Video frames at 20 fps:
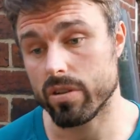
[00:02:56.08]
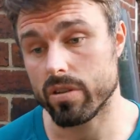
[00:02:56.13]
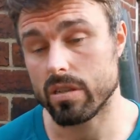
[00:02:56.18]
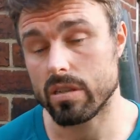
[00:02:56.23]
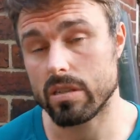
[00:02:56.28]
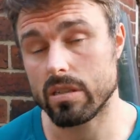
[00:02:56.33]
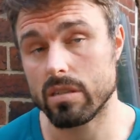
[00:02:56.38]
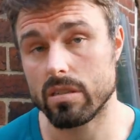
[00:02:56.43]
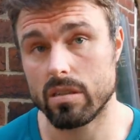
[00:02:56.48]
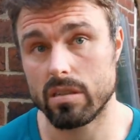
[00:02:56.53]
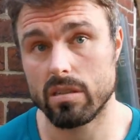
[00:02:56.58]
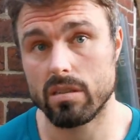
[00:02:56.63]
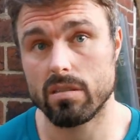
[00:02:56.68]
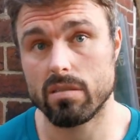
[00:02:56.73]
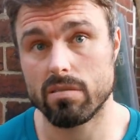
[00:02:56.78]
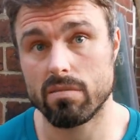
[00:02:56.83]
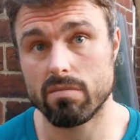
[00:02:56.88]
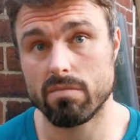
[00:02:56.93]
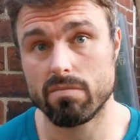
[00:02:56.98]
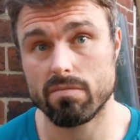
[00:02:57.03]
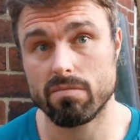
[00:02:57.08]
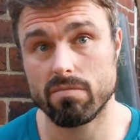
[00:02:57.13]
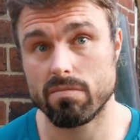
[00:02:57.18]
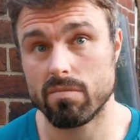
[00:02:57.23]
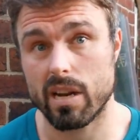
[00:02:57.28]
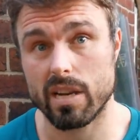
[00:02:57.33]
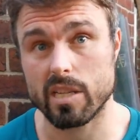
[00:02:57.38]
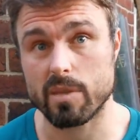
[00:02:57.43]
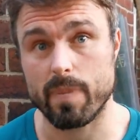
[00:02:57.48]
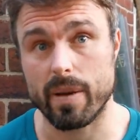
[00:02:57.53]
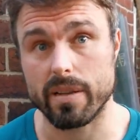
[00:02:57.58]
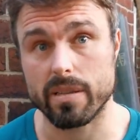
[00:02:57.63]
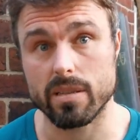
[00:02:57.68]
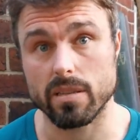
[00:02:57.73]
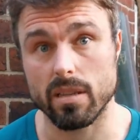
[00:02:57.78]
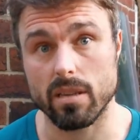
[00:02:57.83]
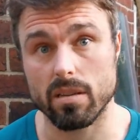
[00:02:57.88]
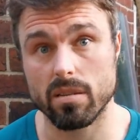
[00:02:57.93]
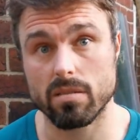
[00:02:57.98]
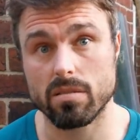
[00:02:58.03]
700, so
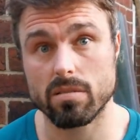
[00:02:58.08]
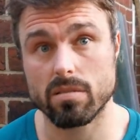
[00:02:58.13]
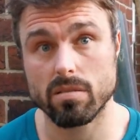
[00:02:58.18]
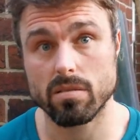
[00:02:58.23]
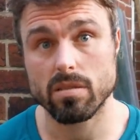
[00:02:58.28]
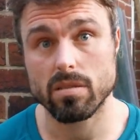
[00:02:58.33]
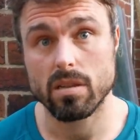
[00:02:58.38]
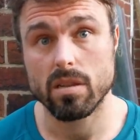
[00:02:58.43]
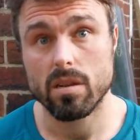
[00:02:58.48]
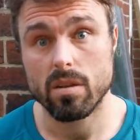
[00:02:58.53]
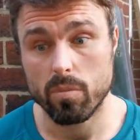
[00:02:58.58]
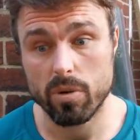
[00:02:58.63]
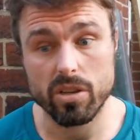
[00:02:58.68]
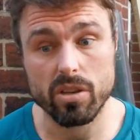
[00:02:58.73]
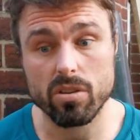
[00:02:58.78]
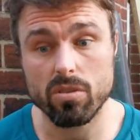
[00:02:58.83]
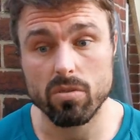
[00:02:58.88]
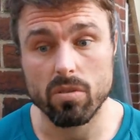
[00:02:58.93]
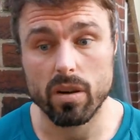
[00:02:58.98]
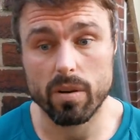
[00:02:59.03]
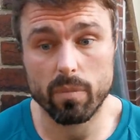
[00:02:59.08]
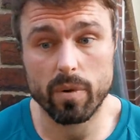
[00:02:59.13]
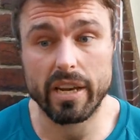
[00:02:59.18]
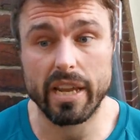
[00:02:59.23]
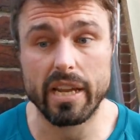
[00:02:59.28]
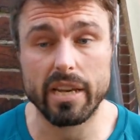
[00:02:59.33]
it needs some investment.